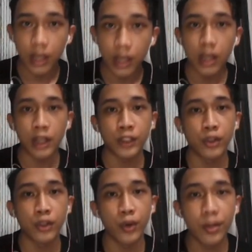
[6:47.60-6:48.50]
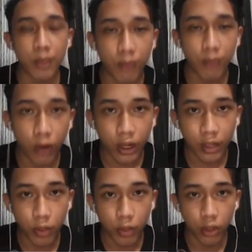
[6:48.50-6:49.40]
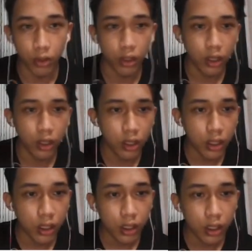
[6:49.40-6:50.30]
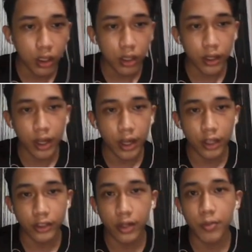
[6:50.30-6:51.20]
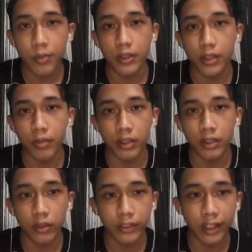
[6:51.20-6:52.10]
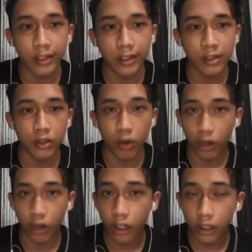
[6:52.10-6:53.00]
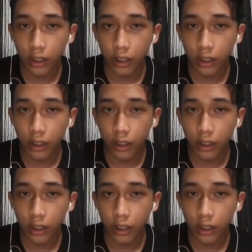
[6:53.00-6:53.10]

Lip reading: As you read before in the module, there are 3 principles of selection sort.